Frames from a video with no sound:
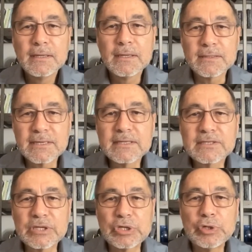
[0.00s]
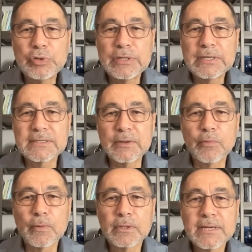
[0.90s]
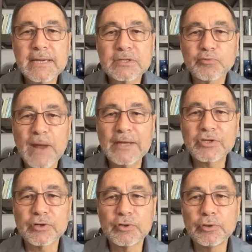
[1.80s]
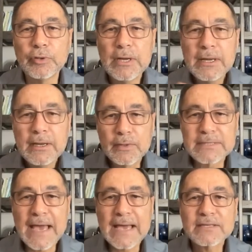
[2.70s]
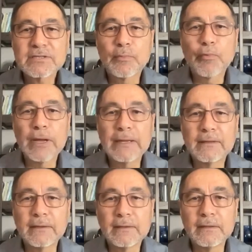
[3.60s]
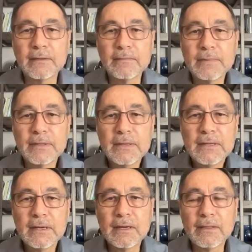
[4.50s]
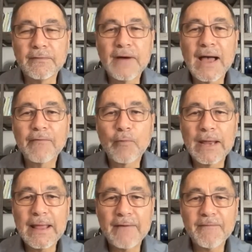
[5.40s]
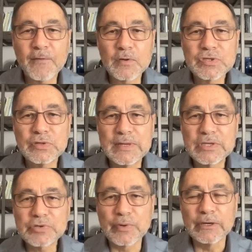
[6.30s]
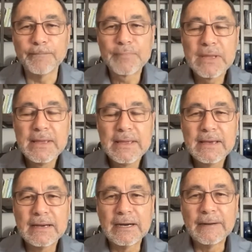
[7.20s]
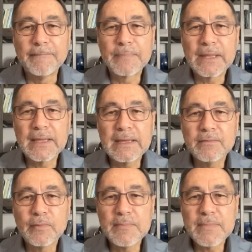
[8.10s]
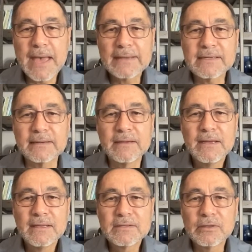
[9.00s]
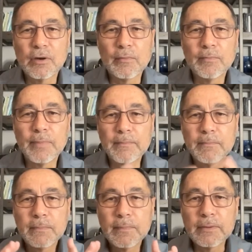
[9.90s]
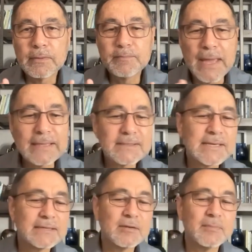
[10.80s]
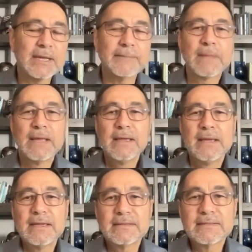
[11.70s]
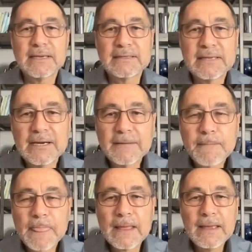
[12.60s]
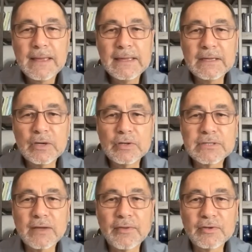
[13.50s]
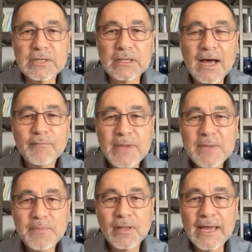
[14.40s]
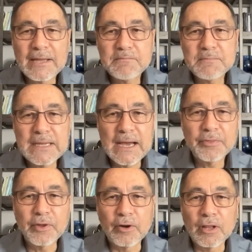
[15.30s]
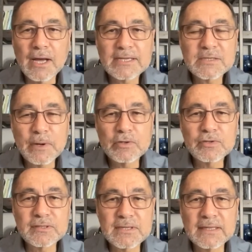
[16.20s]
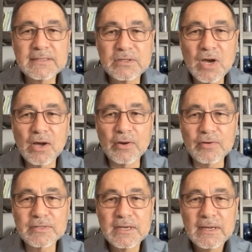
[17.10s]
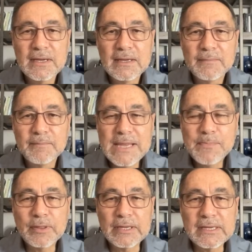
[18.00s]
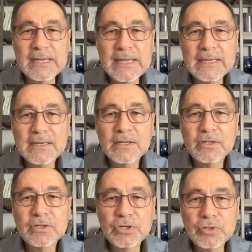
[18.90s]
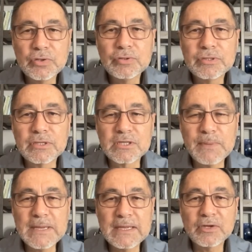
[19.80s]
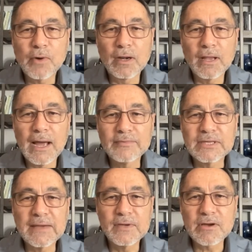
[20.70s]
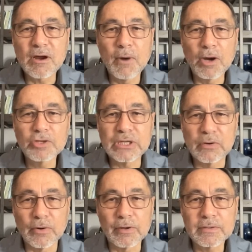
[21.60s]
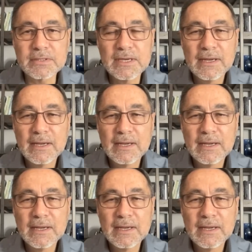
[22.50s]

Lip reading: Stinson, who is the Texas rancher who was asked to bring the 5 red heifers to Israel, we met. And so, but Ben said to me, he said, Doug, he goes, there's a lot of people like me out there, a lot of spiritual sons and daughters, people that need you to speak into our lives and give us our marching orders.